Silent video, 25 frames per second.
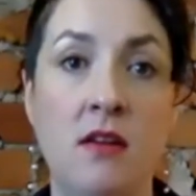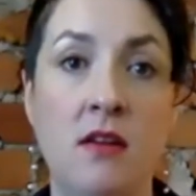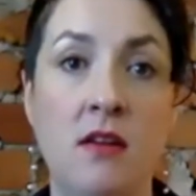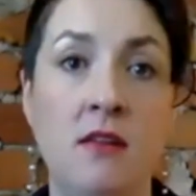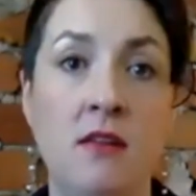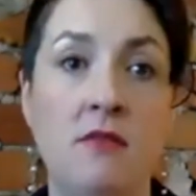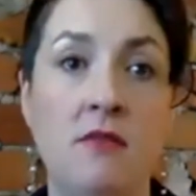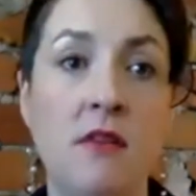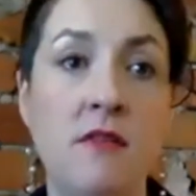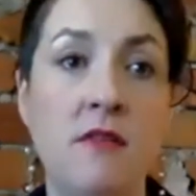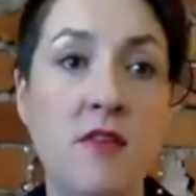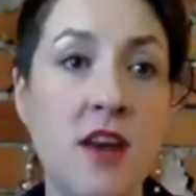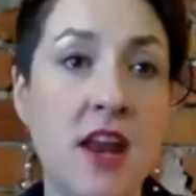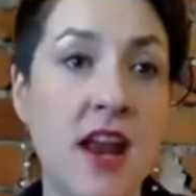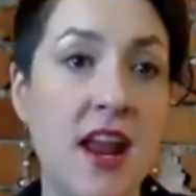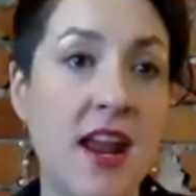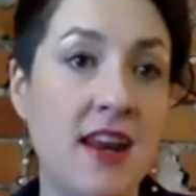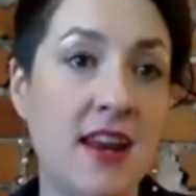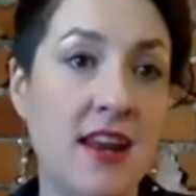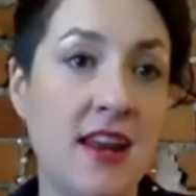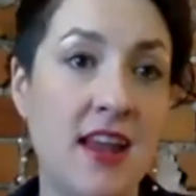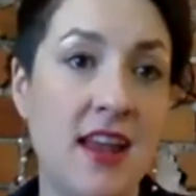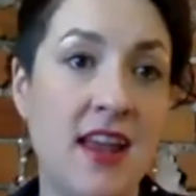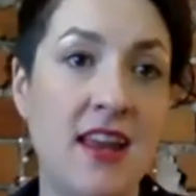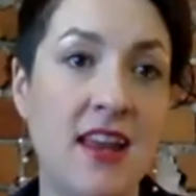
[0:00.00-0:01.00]
Reverend
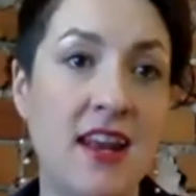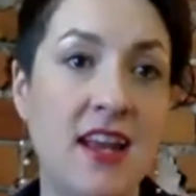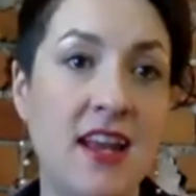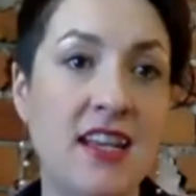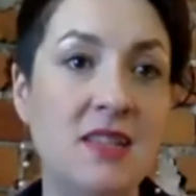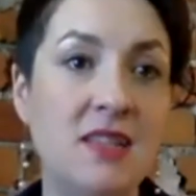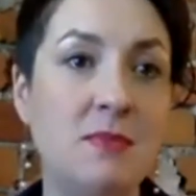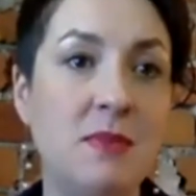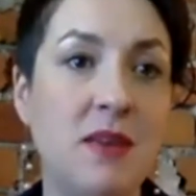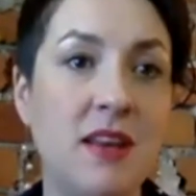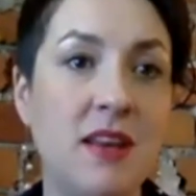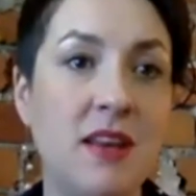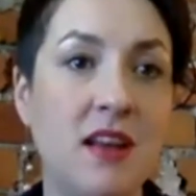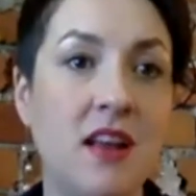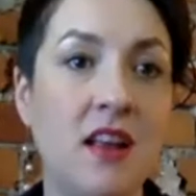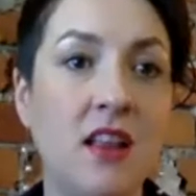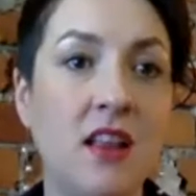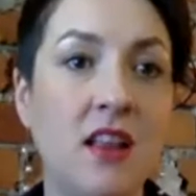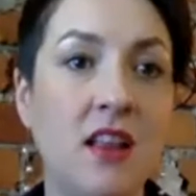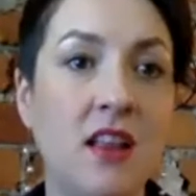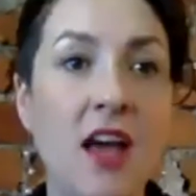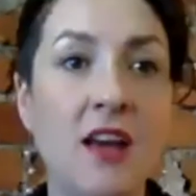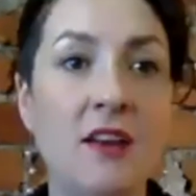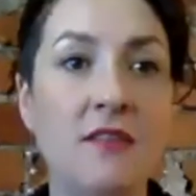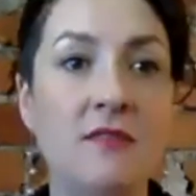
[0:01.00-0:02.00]
Hannah and I spent a
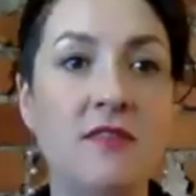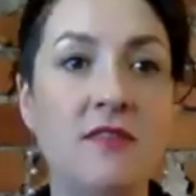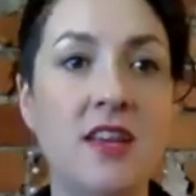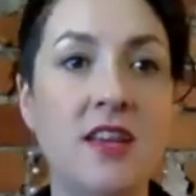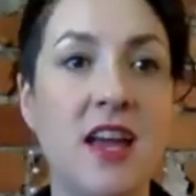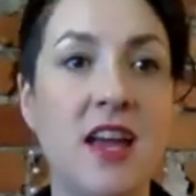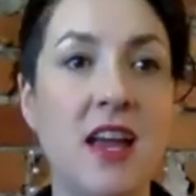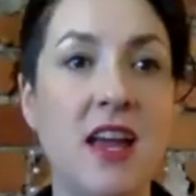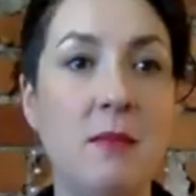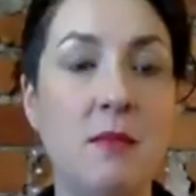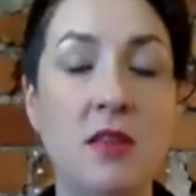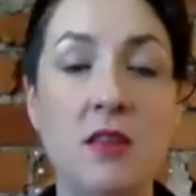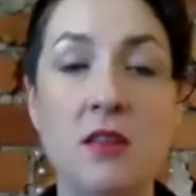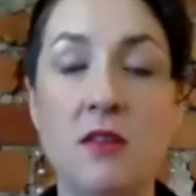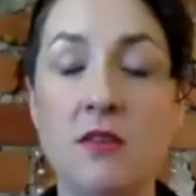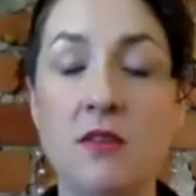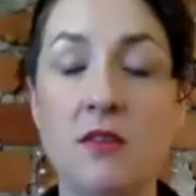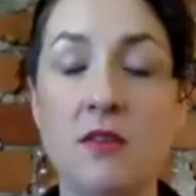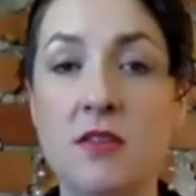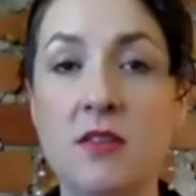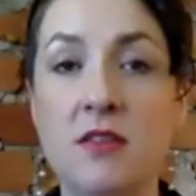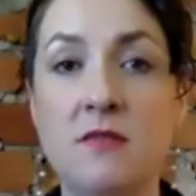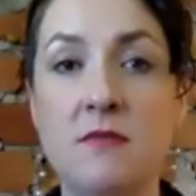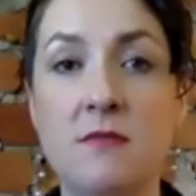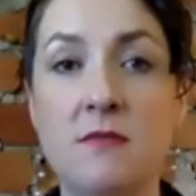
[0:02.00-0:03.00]
lot of time in
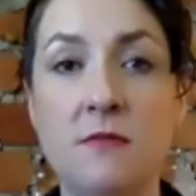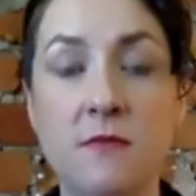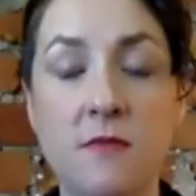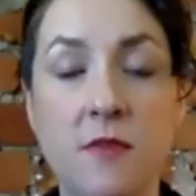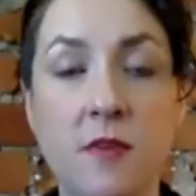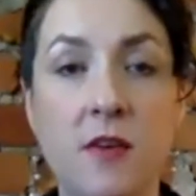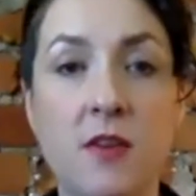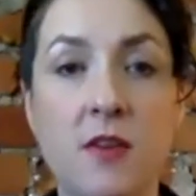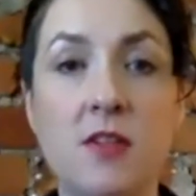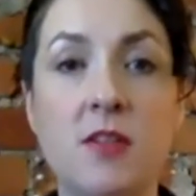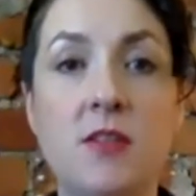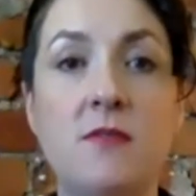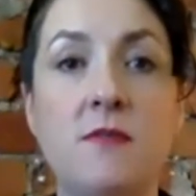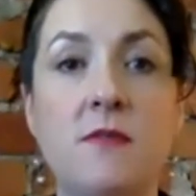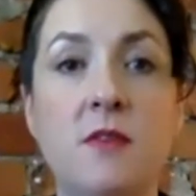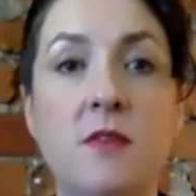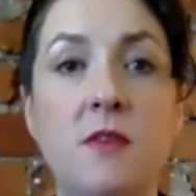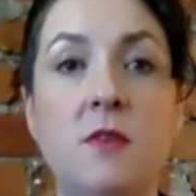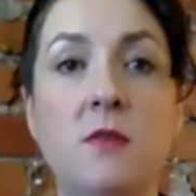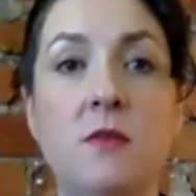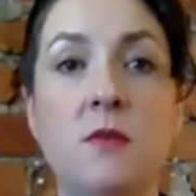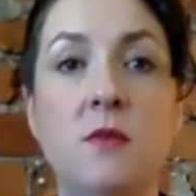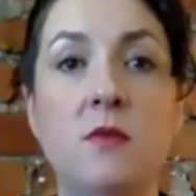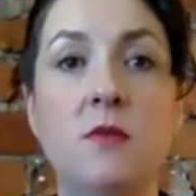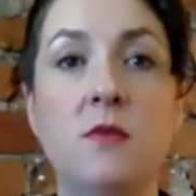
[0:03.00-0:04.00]
those first
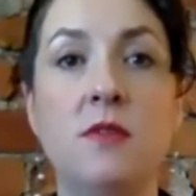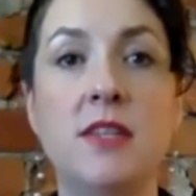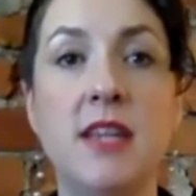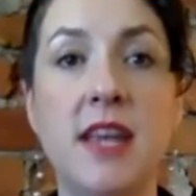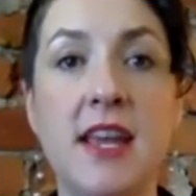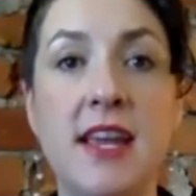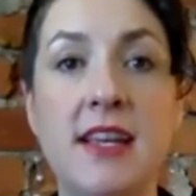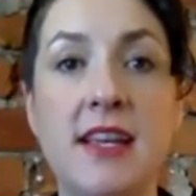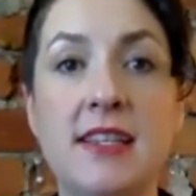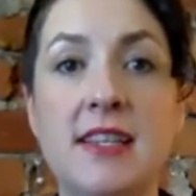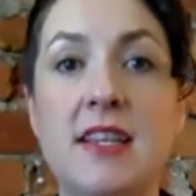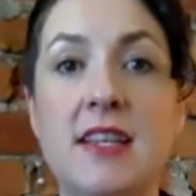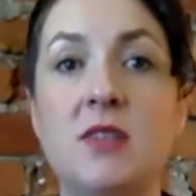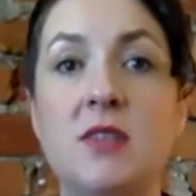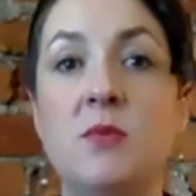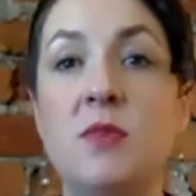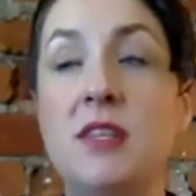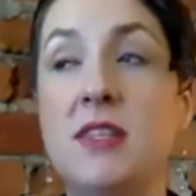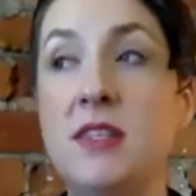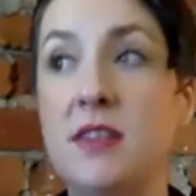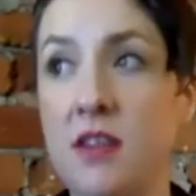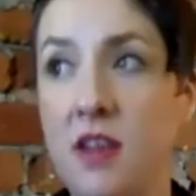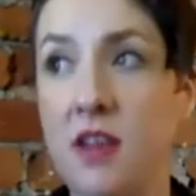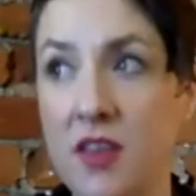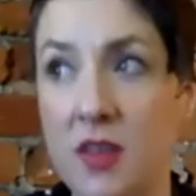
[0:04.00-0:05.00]
few days as we
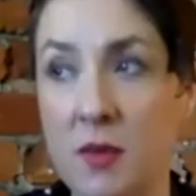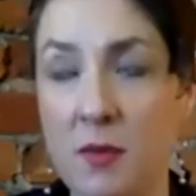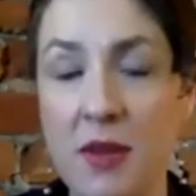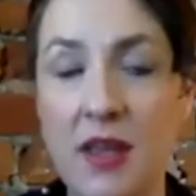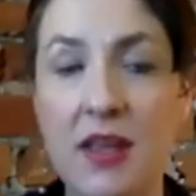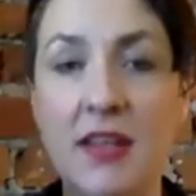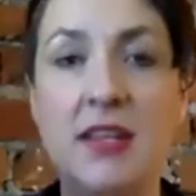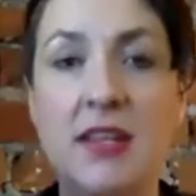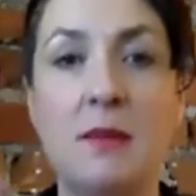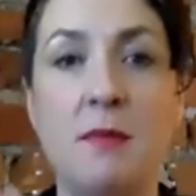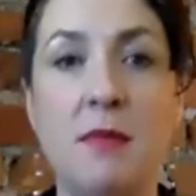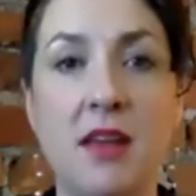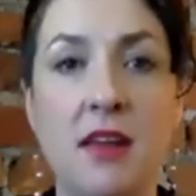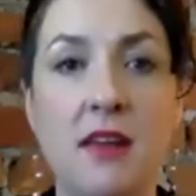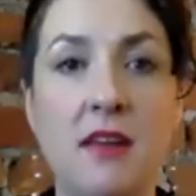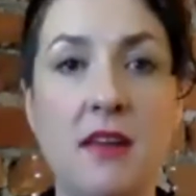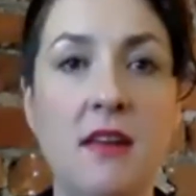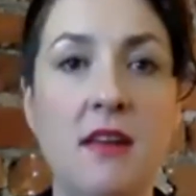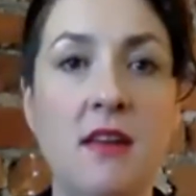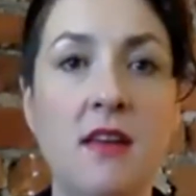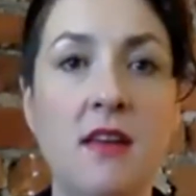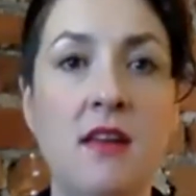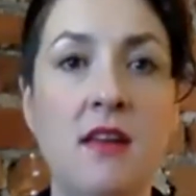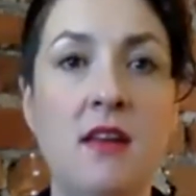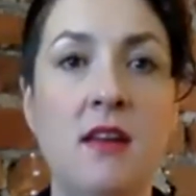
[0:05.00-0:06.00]
saw the pandemic
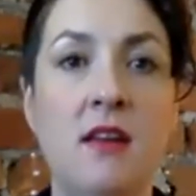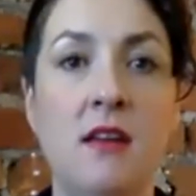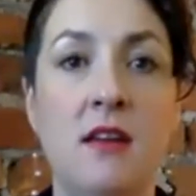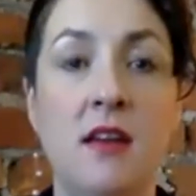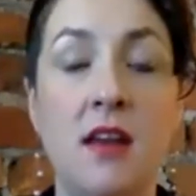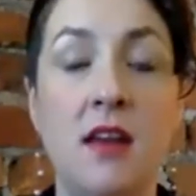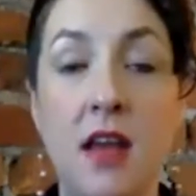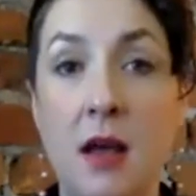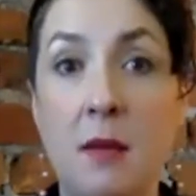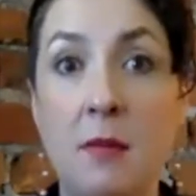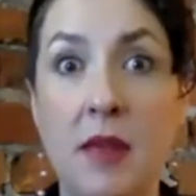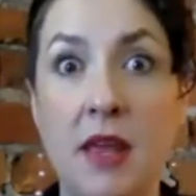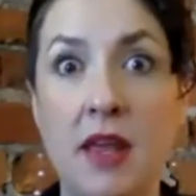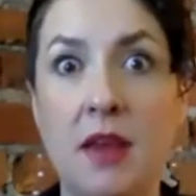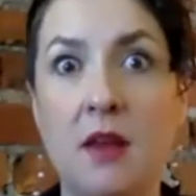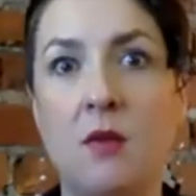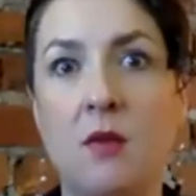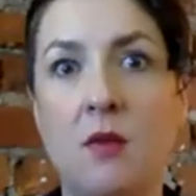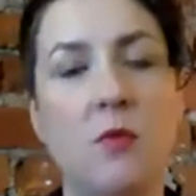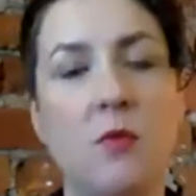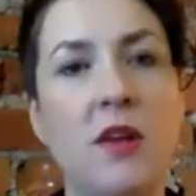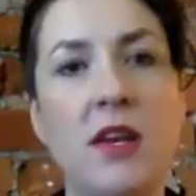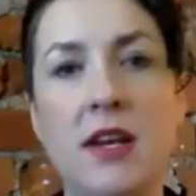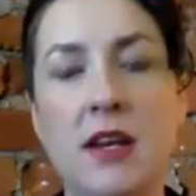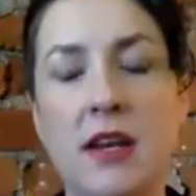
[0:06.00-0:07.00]
coming, or
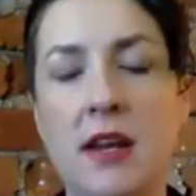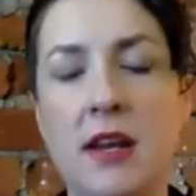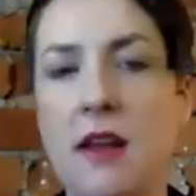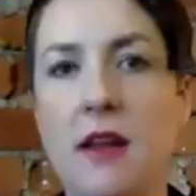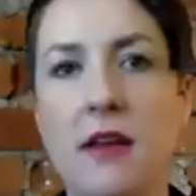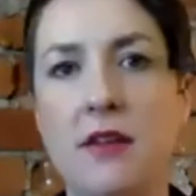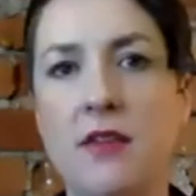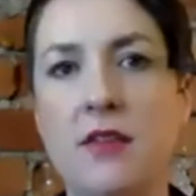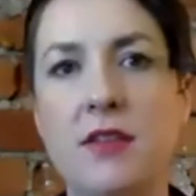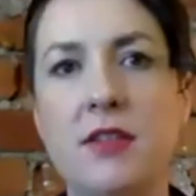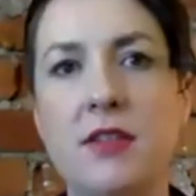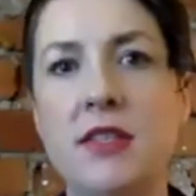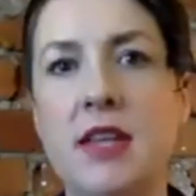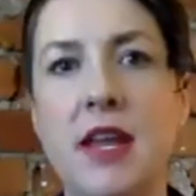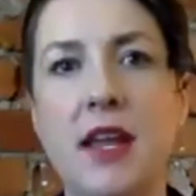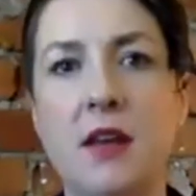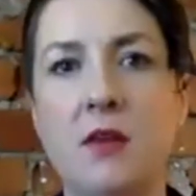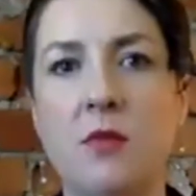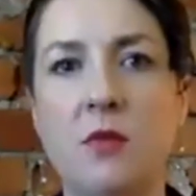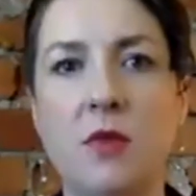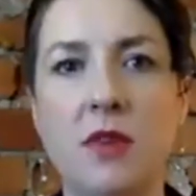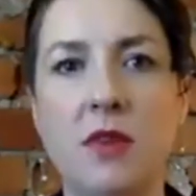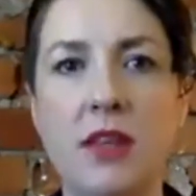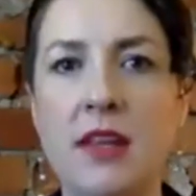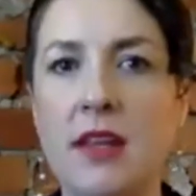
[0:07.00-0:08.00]
we didn't understand
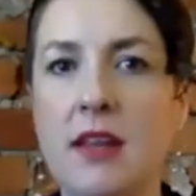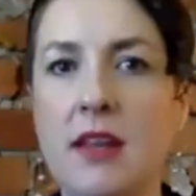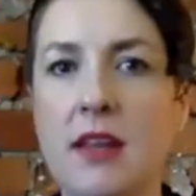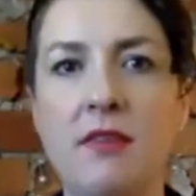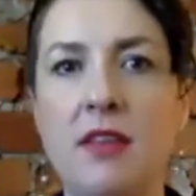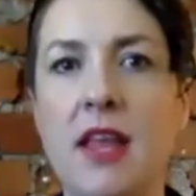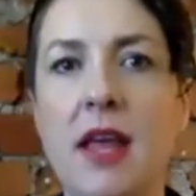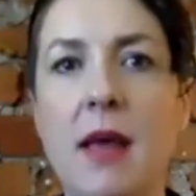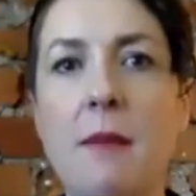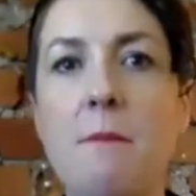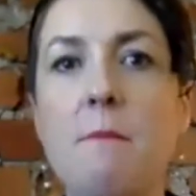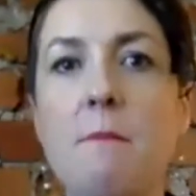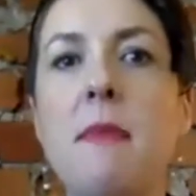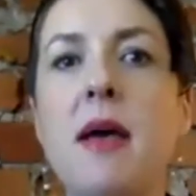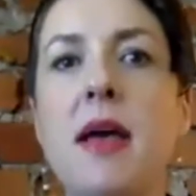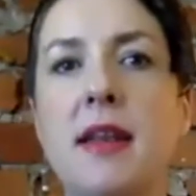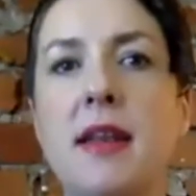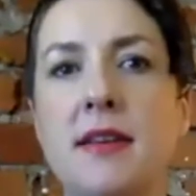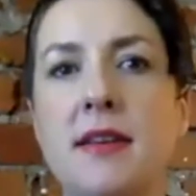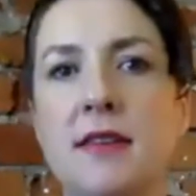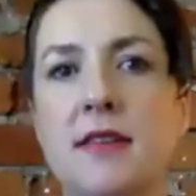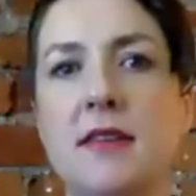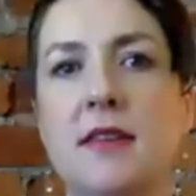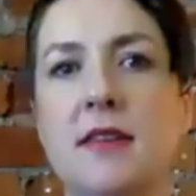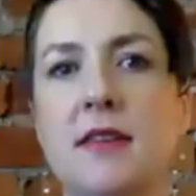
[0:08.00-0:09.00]
what even that
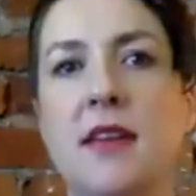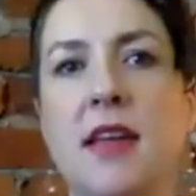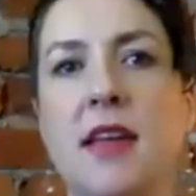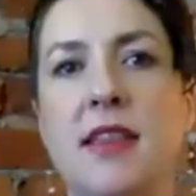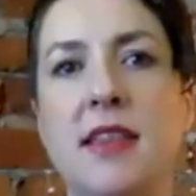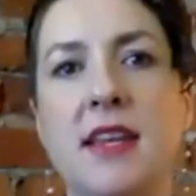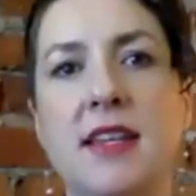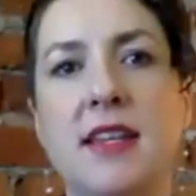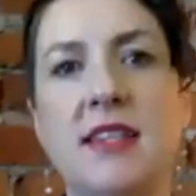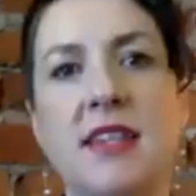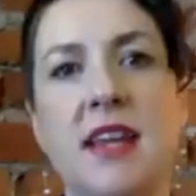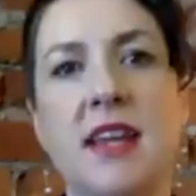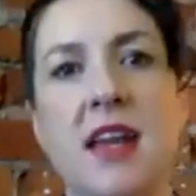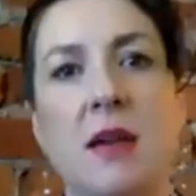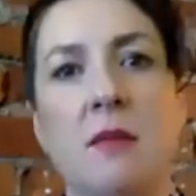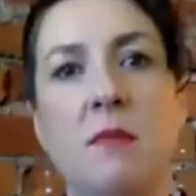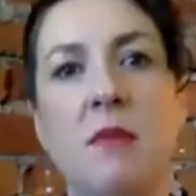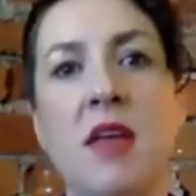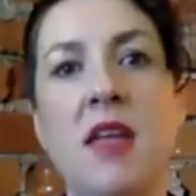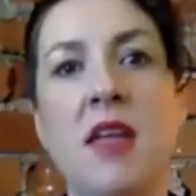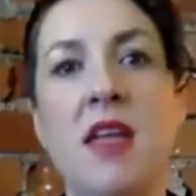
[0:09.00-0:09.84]
meant at that time.